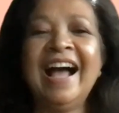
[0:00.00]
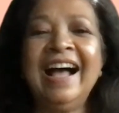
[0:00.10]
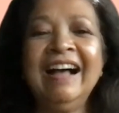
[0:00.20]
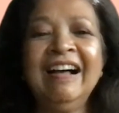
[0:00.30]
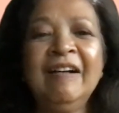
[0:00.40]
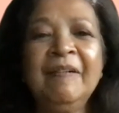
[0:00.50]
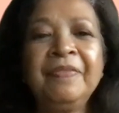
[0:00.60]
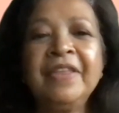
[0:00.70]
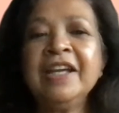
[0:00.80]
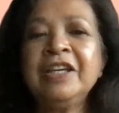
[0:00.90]

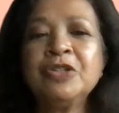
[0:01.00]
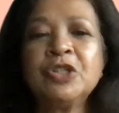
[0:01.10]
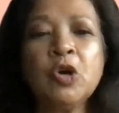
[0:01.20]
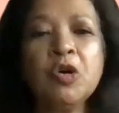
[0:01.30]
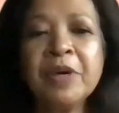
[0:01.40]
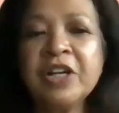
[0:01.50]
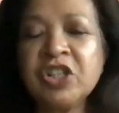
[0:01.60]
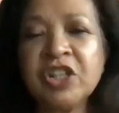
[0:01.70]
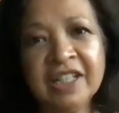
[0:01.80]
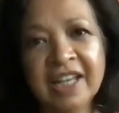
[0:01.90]
Thank you so much
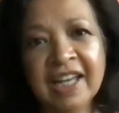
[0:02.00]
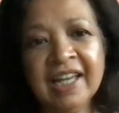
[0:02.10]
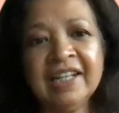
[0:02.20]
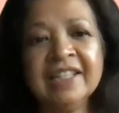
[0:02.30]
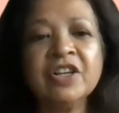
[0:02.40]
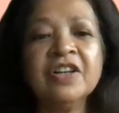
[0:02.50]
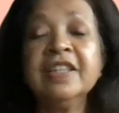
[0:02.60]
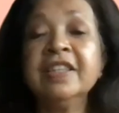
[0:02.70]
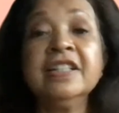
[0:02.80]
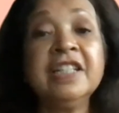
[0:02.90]
again. It's on the
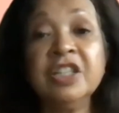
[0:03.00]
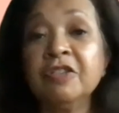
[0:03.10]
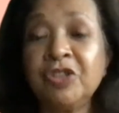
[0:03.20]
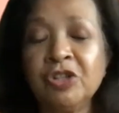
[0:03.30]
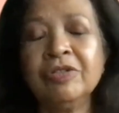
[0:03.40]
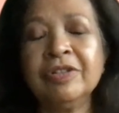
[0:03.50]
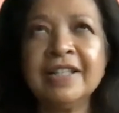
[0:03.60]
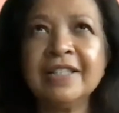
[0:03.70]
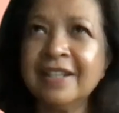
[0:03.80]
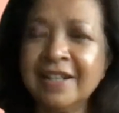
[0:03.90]
13th of June.
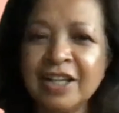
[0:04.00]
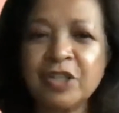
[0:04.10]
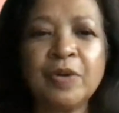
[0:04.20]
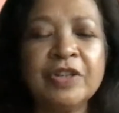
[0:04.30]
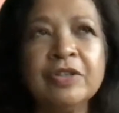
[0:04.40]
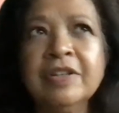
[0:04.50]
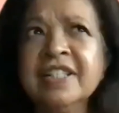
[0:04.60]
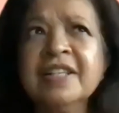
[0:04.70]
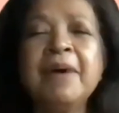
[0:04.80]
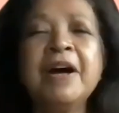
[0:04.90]
That's the next one. So
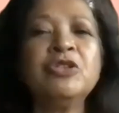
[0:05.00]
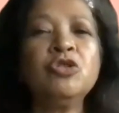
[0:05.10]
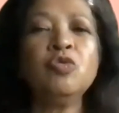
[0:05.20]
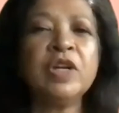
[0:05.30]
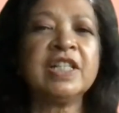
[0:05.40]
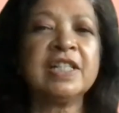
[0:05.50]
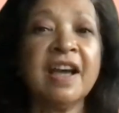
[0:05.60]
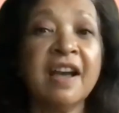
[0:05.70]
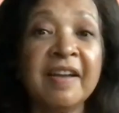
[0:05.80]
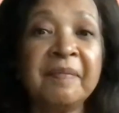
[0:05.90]
it's about 2 weeks'
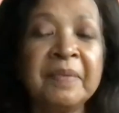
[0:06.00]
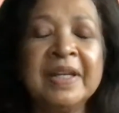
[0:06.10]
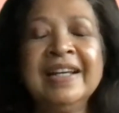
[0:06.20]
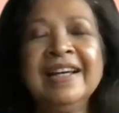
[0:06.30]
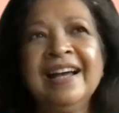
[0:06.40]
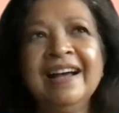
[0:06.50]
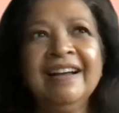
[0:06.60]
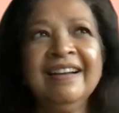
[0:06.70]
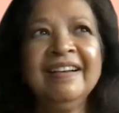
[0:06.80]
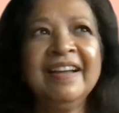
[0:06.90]
time.
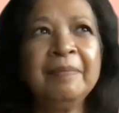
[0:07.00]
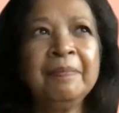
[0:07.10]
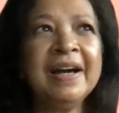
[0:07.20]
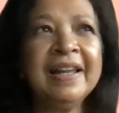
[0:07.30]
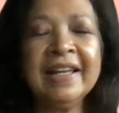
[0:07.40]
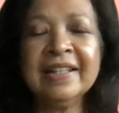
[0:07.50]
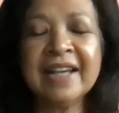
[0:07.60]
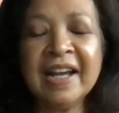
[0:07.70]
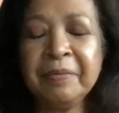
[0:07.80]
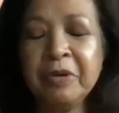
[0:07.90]
And by that
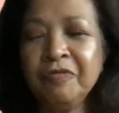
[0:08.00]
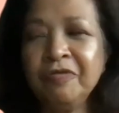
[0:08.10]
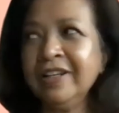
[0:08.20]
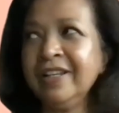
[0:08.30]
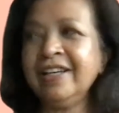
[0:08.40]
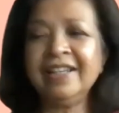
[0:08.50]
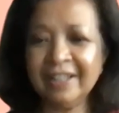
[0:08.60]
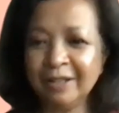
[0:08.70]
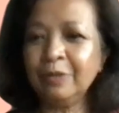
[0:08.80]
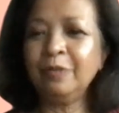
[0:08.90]
time, hopefully,
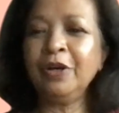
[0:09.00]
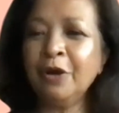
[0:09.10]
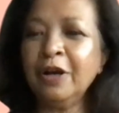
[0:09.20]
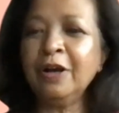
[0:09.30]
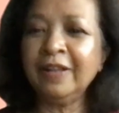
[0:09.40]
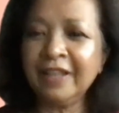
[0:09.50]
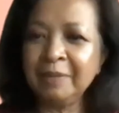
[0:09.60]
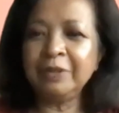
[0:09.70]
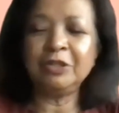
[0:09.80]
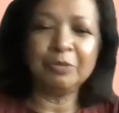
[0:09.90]
we're all
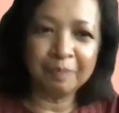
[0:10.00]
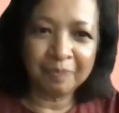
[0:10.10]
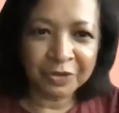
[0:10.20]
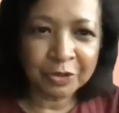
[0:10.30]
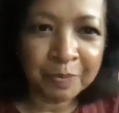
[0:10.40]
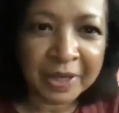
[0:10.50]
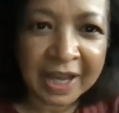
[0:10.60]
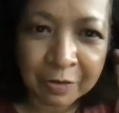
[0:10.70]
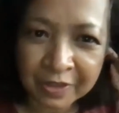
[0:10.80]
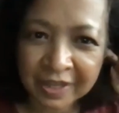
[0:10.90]
able to be
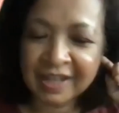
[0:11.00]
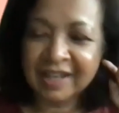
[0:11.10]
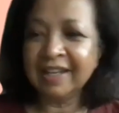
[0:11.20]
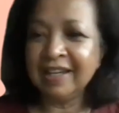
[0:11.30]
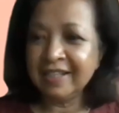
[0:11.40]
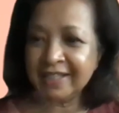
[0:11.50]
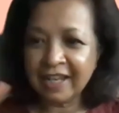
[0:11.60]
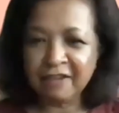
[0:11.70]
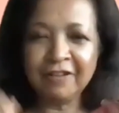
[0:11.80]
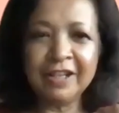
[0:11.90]
out there
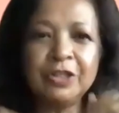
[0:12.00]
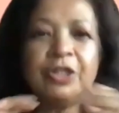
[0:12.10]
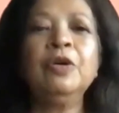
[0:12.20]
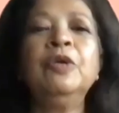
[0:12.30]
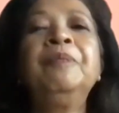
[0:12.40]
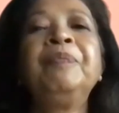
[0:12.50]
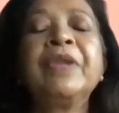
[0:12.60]
safely. So